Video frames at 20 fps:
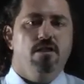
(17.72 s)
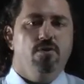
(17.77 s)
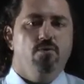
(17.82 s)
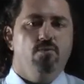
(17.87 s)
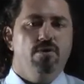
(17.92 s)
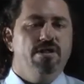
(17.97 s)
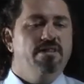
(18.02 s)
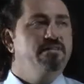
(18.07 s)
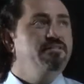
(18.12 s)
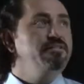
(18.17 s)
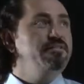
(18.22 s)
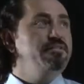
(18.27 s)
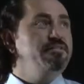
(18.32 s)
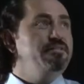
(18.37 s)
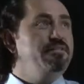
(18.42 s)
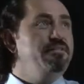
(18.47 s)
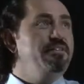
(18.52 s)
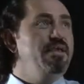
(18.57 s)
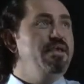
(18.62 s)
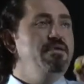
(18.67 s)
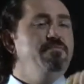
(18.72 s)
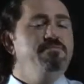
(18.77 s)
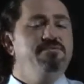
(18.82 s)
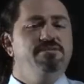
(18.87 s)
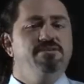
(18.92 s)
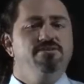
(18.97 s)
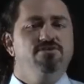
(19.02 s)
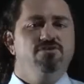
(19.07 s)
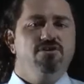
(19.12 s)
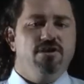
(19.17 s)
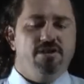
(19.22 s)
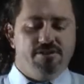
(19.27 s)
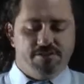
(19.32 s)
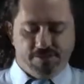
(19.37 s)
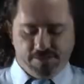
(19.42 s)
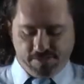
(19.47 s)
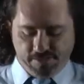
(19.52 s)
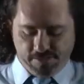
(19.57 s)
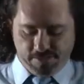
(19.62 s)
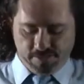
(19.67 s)
Well, the name
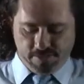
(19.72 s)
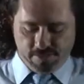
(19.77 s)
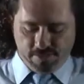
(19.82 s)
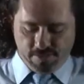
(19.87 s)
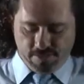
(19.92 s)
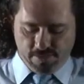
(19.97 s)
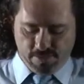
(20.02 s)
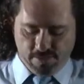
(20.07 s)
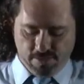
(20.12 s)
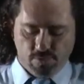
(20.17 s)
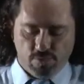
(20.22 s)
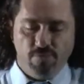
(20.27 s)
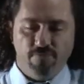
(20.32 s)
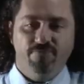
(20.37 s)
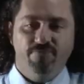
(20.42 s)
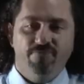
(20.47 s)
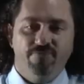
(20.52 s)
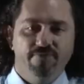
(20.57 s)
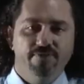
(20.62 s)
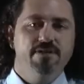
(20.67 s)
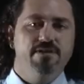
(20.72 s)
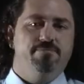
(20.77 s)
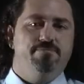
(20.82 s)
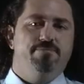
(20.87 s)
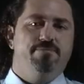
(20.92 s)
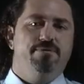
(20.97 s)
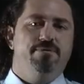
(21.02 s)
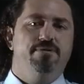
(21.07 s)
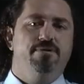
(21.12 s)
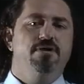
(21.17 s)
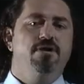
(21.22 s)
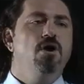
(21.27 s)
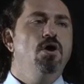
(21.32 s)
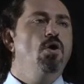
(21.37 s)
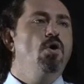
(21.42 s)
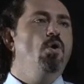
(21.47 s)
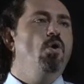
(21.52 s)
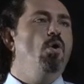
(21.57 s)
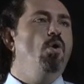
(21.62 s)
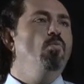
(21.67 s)
suggests to flip
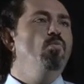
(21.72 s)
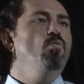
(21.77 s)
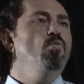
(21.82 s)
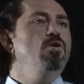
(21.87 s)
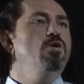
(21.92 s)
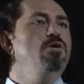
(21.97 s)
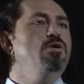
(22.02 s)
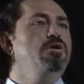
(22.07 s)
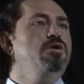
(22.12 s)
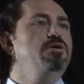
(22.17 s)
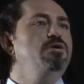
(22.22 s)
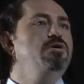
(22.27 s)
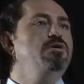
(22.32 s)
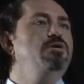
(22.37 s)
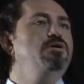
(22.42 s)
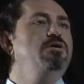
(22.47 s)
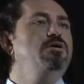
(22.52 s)
homework